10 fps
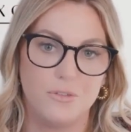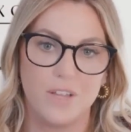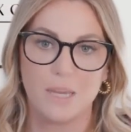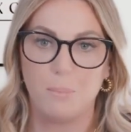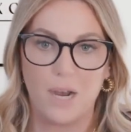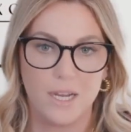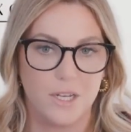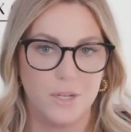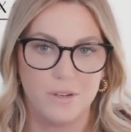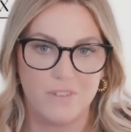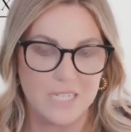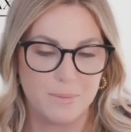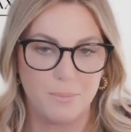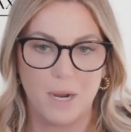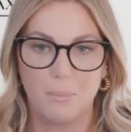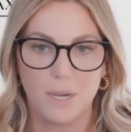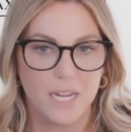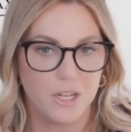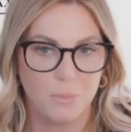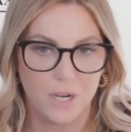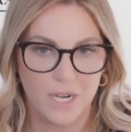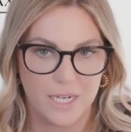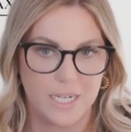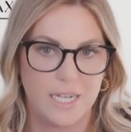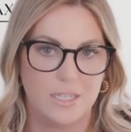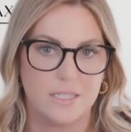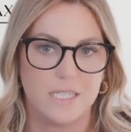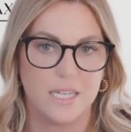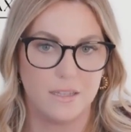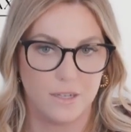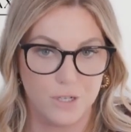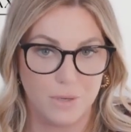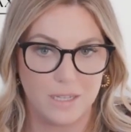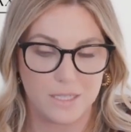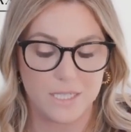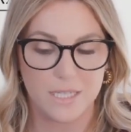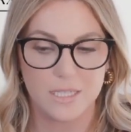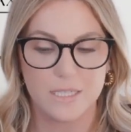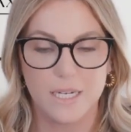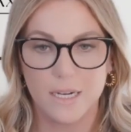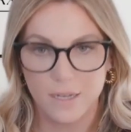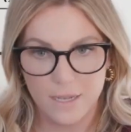like bought a new investment property and you put it in an LLC, a new LLC this year,